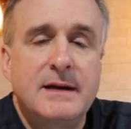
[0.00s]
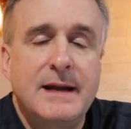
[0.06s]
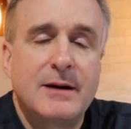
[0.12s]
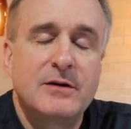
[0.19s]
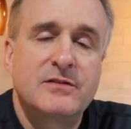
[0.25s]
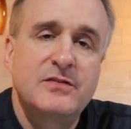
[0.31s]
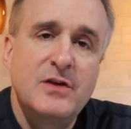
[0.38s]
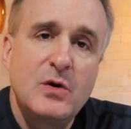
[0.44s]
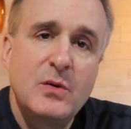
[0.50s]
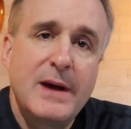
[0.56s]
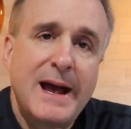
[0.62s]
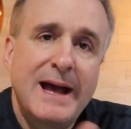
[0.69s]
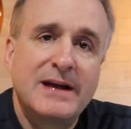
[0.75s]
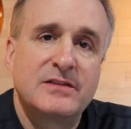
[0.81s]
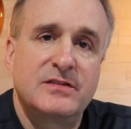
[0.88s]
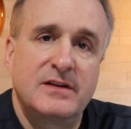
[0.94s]
Now, it's no
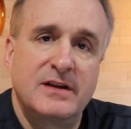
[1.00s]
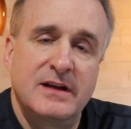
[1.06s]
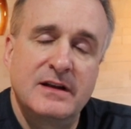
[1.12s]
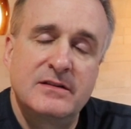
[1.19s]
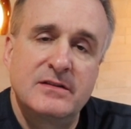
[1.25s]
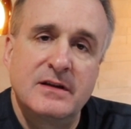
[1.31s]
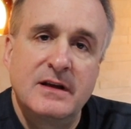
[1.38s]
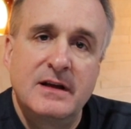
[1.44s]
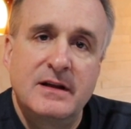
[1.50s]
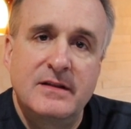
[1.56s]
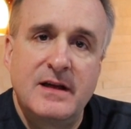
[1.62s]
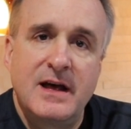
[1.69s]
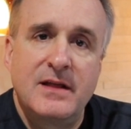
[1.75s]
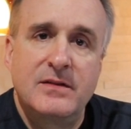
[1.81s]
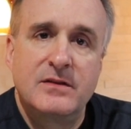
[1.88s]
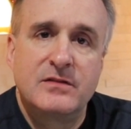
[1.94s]
accident
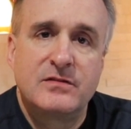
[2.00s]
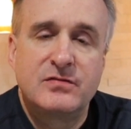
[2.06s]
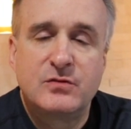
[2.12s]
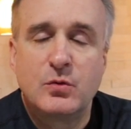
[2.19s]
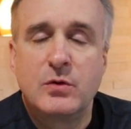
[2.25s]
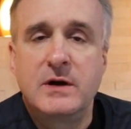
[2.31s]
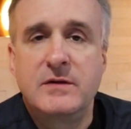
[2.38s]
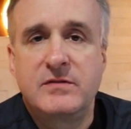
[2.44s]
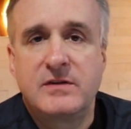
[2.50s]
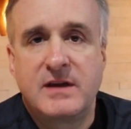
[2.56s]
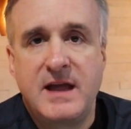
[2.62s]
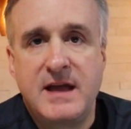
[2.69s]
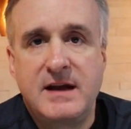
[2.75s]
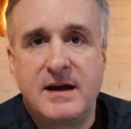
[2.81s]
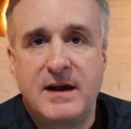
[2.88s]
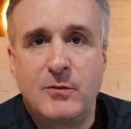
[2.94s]
that the story of the
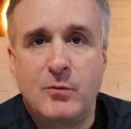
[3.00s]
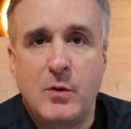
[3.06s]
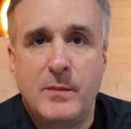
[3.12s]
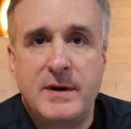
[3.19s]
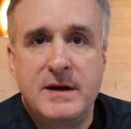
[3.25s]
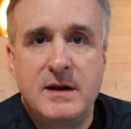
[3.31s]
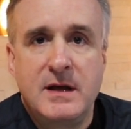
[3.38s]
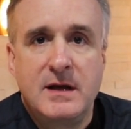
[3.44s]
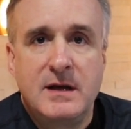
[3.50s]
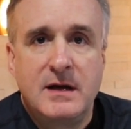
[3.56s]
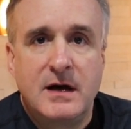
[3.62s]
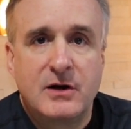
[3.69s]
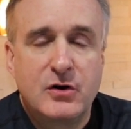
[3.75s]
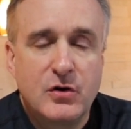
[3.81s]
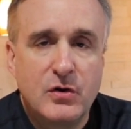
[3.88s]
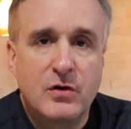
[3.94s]
Canaanite woman
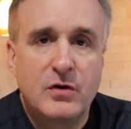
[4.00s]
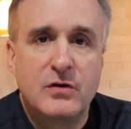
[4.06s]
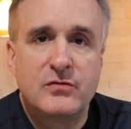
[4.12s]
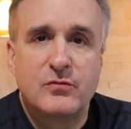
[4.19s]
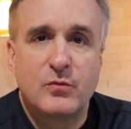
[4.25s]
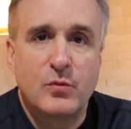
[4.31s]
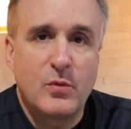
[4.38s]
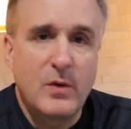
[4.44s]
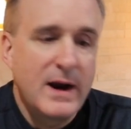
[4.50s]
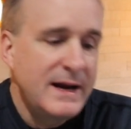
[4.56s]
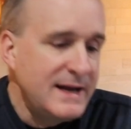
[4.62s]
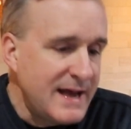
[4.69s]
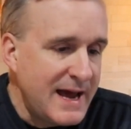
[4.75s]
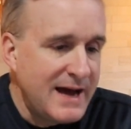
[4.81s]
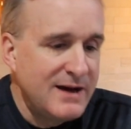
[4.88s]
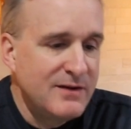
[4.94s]
occurs
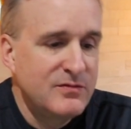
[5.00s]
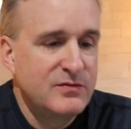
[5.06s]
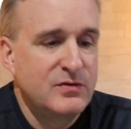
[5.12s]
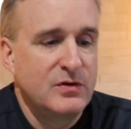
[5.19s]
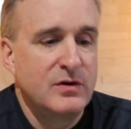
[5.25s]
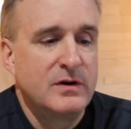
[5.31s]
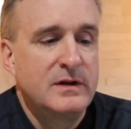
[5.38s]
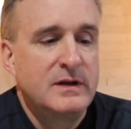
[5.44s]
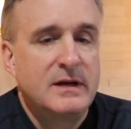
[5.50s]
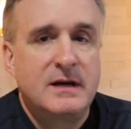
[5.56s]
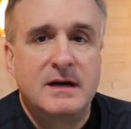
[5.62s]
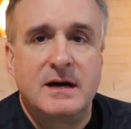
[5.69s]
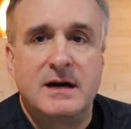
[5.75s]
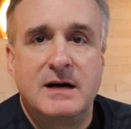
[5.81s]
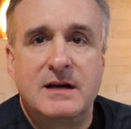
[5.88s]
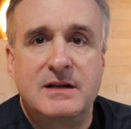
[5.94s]
right after
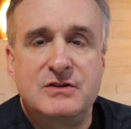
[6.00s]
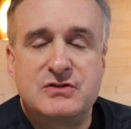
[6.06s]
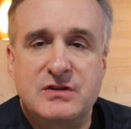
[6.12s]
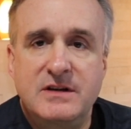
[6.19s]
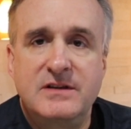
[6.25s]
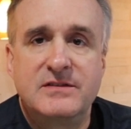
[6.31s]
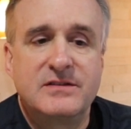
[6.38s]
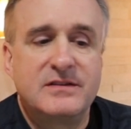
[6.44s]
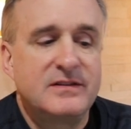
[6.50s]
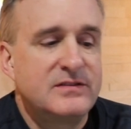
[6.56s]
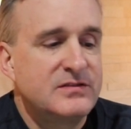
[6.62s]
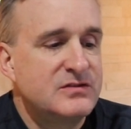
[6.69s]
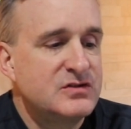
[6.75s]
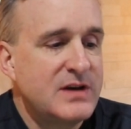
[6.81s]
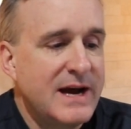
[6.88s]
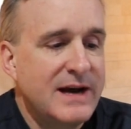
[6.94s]

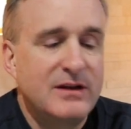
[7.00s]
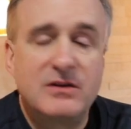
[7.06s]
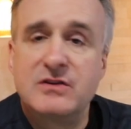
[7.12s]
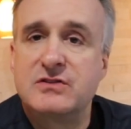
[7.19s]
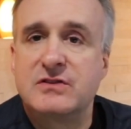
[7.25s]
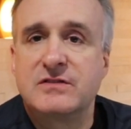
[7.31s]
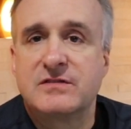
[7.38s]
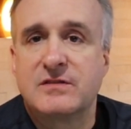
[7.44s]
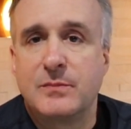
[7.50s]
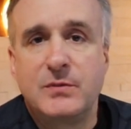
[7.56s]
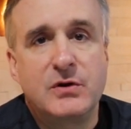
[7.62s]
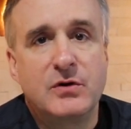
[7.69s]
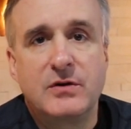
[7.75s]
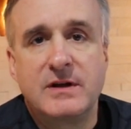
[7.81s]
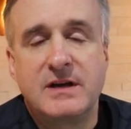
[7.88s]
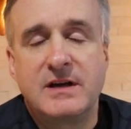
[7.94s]
Jesus challenges the
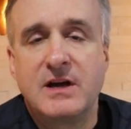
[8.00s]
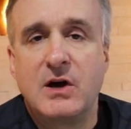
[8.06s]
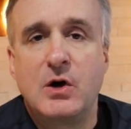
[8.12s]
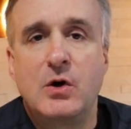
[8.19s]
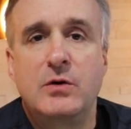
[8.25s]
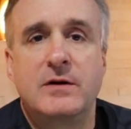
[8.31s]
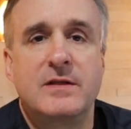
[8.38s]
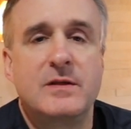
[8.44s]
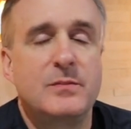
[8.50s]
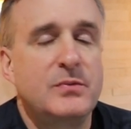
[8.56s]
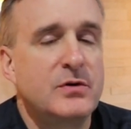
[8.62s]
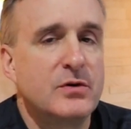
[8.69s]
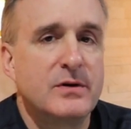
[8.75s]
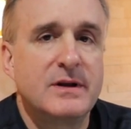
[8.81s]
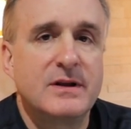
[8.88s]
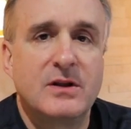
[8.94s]
purity code and the
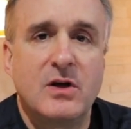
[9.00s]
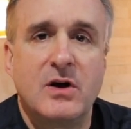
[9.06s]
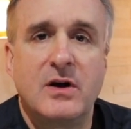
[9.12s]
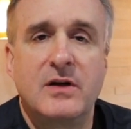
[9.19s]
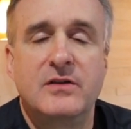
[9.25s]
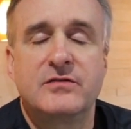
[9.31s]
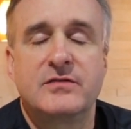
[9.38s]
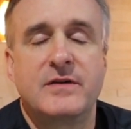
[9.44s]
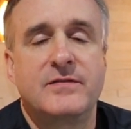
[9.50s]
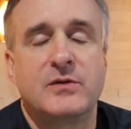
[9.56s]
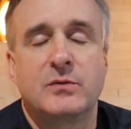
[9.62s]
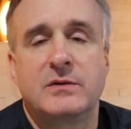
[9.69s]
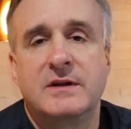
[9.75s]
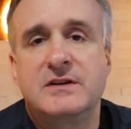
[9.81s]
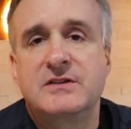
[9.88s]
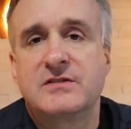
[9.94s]
purity laws of the
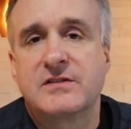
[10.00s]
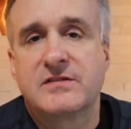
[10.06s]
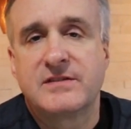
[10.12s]
religious